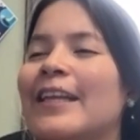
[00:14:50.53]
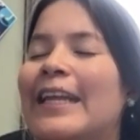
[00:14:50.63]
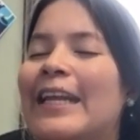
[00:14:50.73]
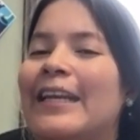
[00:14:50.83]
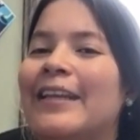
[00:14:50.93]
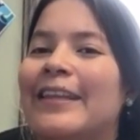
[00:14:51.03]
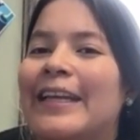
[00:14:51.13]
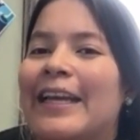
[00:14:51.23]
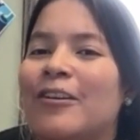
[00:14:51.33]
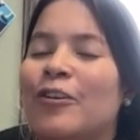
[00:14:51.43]
to let anything
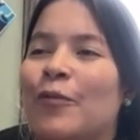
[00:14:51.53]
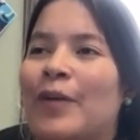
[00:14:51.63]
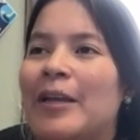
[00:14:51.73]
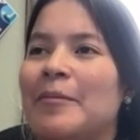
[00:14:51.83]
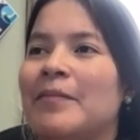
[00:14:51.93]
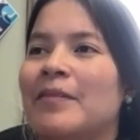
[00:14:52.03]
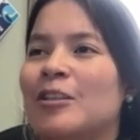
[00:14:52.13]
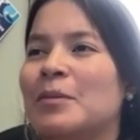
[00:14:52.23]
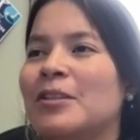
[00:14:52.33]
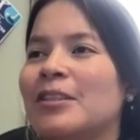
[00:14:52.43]
get in your way,
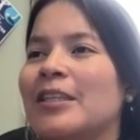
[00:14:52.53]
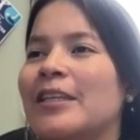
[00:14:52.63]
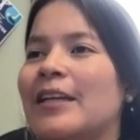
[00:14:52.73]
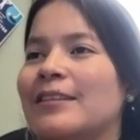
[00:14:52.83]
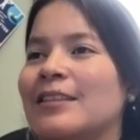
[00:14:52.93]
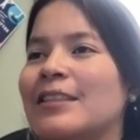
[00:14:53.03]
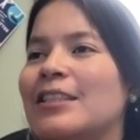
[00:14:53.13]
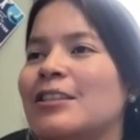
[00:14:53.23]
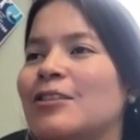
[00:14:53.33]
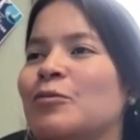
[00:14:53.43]
especially as
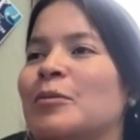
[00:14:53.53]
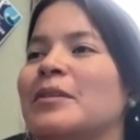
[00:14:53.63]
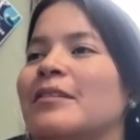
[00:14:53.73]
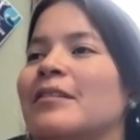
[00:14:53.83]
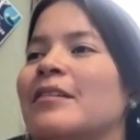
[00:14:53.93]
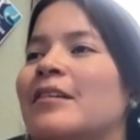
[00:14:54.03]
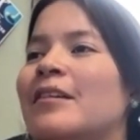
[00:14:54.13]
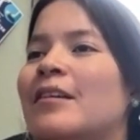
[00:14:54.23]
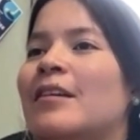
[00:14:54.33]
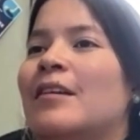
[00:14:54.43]
Indigenous women.
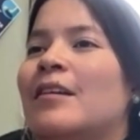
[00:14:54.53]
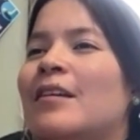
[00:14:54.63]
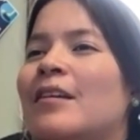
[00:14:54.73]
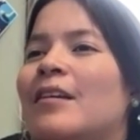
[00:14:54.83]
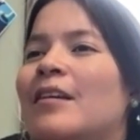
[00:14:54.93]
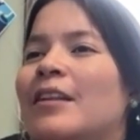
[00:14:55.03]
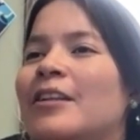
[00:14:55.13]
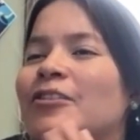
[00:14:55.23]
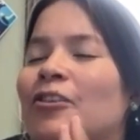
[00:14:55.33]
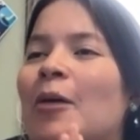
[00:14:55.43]

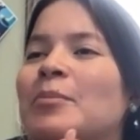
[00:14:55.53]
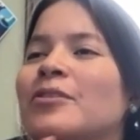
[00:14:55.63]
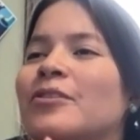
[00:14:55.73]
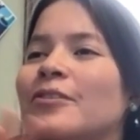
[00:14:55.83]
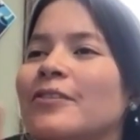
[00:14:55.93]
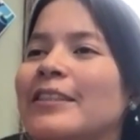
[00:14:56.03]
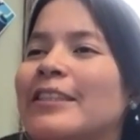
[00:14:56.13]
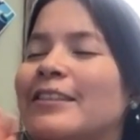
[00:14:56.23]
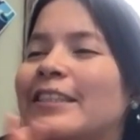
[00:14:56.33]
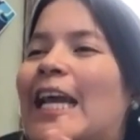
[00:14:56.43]
There's obstacles and
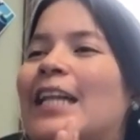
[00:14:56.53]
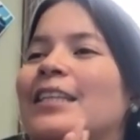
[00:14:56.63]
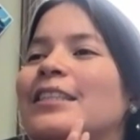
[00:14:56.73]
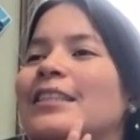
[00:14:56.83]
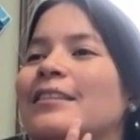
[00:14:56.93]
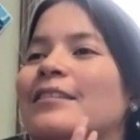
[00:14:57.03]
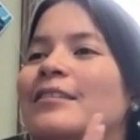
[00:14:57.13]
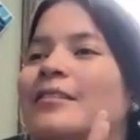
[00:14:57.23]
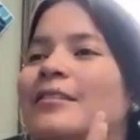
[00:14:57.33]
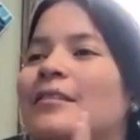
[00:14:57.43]
there's
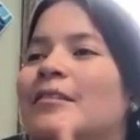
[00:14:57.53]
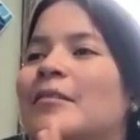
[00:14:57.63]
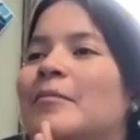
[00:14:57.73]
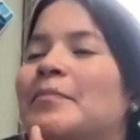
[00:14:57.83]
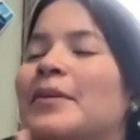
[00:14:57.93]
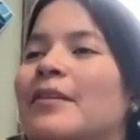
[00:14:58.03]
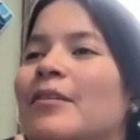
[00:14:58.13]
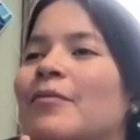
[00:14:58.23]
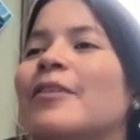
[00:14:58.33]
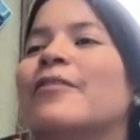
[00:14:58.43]
challenges,
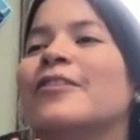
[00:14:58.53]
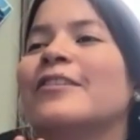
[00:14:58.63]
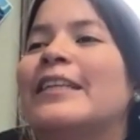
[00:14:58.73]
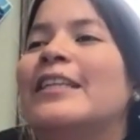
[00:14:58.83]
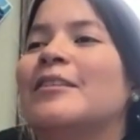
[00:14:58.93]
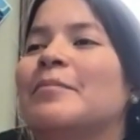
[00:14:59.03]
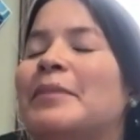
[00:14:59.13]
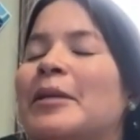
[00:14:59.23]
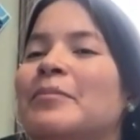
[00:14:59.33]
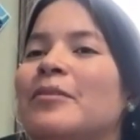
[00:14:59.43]
but we're First Nation
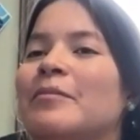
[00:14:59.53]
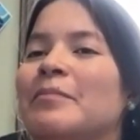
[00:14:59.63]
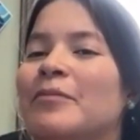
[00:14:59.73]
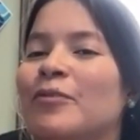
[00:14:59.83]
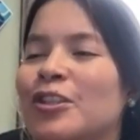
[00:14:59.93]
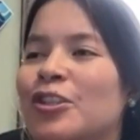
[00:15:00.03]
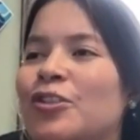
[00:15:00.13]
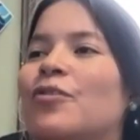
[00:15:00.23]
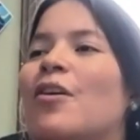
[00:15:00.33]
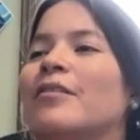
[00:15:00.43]
people. We're
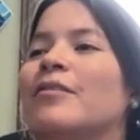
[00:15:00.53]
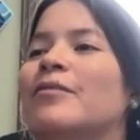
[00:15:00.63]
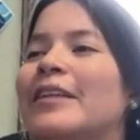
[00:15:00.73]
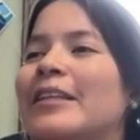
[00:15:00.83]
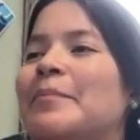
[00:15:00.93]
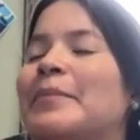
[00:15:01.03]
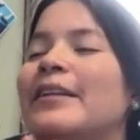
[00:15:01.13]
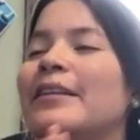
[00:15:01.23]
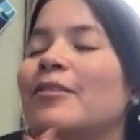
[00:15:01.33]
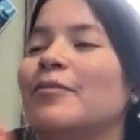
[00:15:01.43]
strong, we're
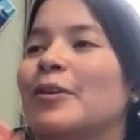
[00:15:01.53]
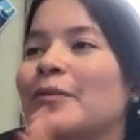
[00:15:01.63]
independent,